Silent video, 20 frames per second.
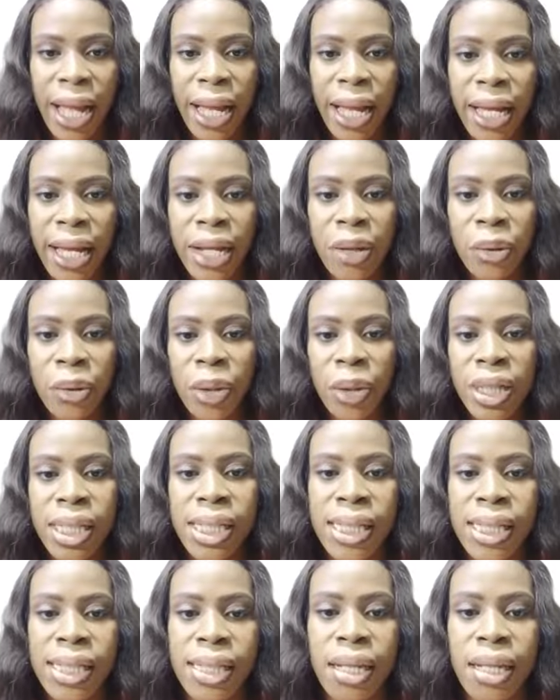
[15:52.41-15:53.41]

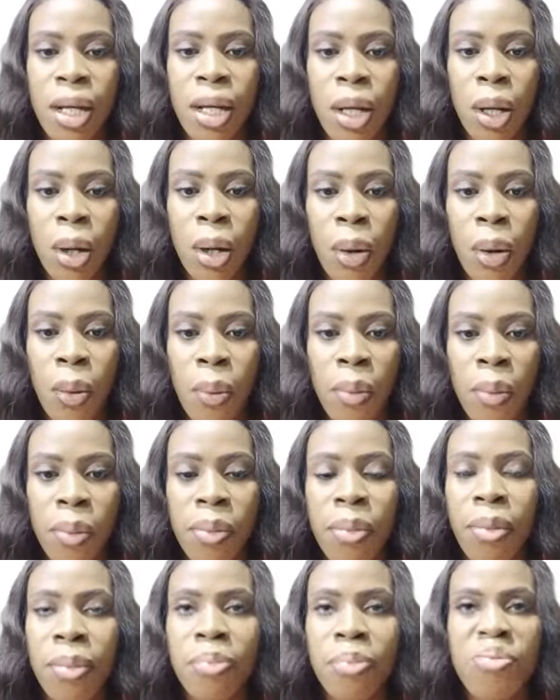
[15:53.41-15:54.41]
it's
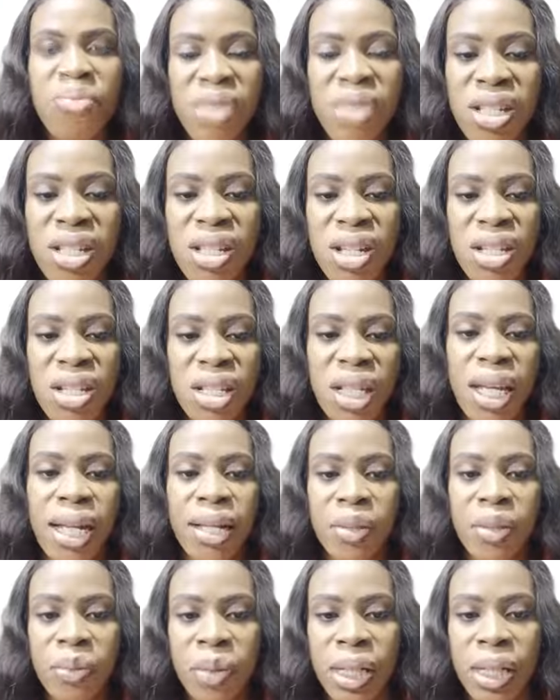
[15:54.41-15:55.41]
business
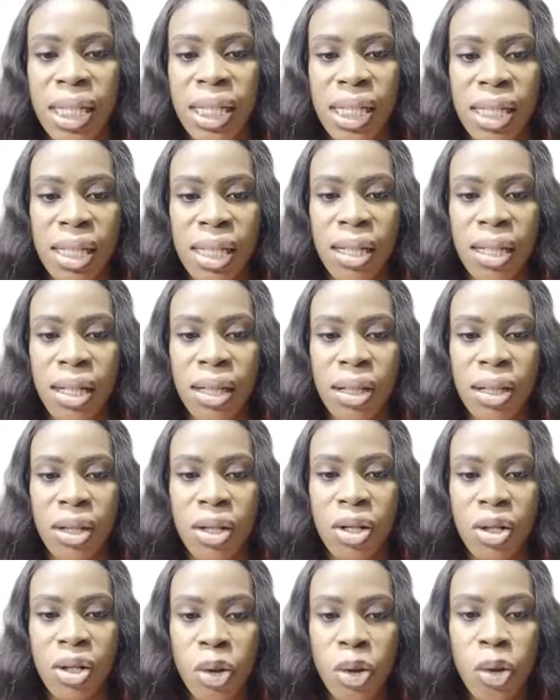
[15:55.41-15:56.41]
scalability.
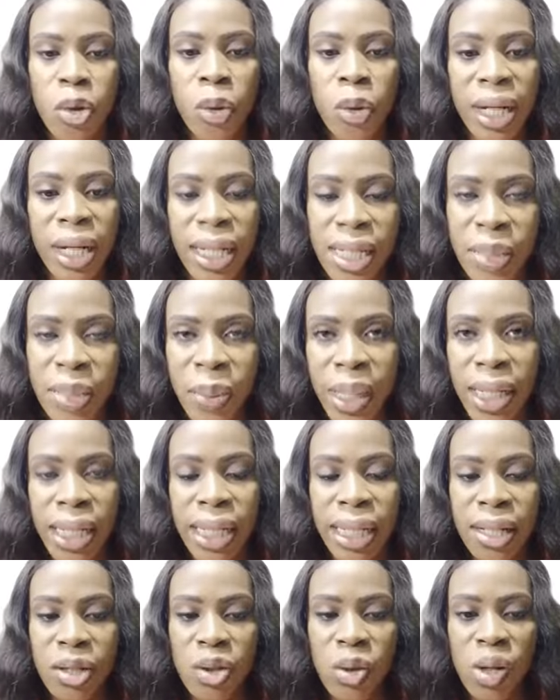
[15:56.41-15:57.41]
You're expanding
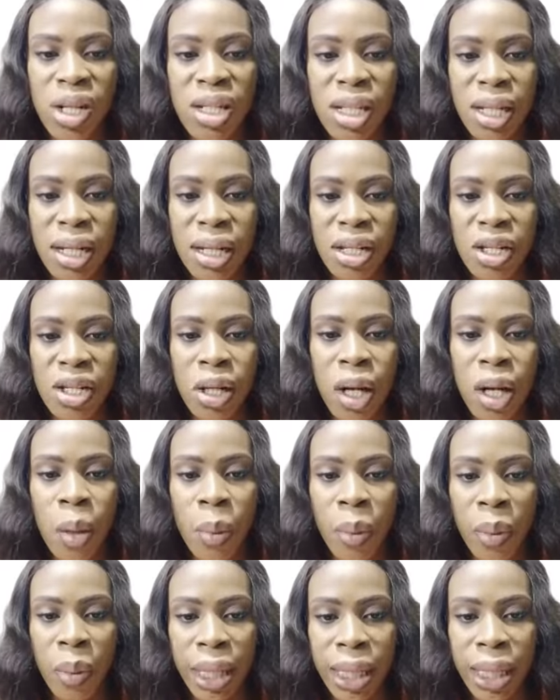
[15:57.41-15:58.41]
into international
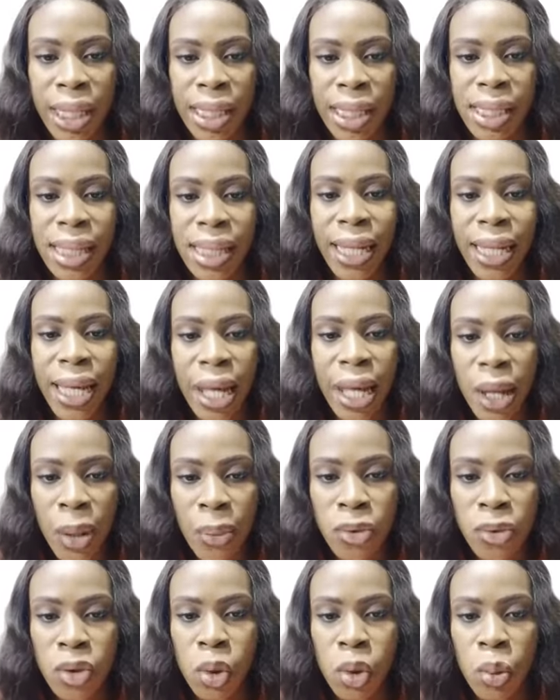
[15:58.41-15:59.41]
markets. It helps
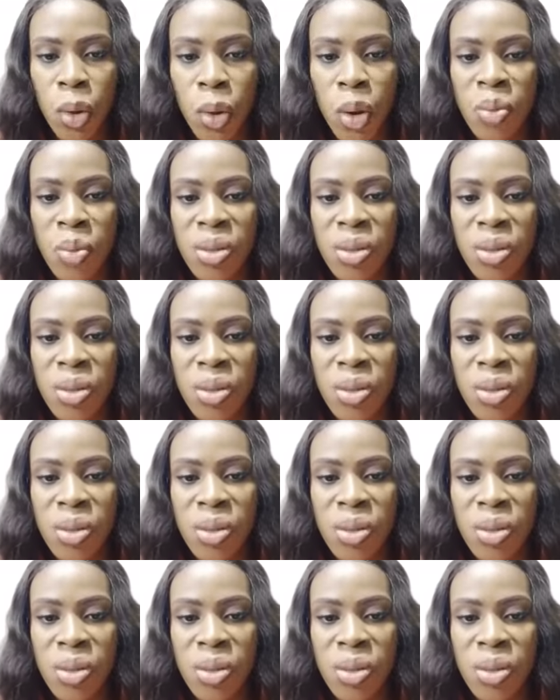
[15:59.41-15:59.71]
small